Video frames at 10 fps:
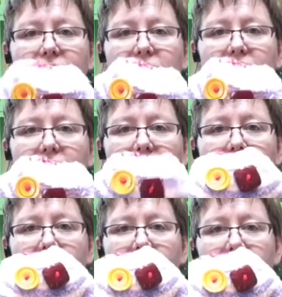
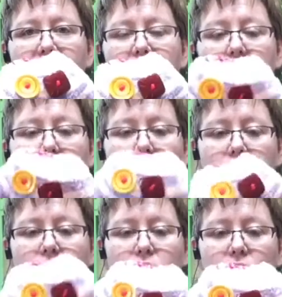little
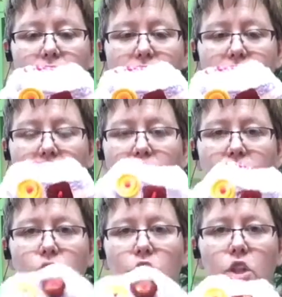monsters out
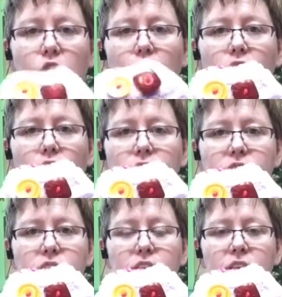of
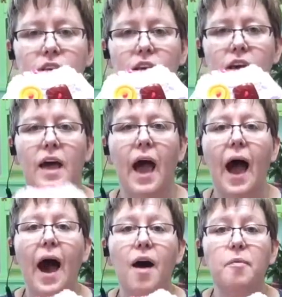gloves.
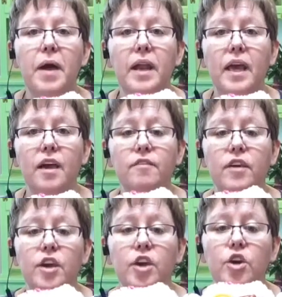How many of
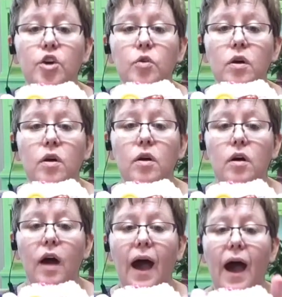you
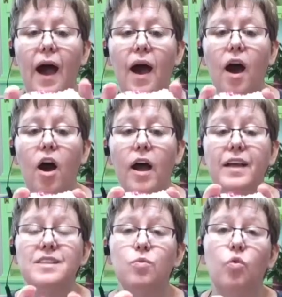have,
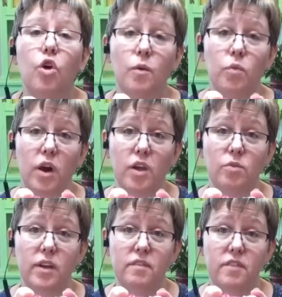it's warm where you
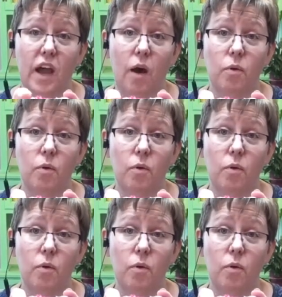live now.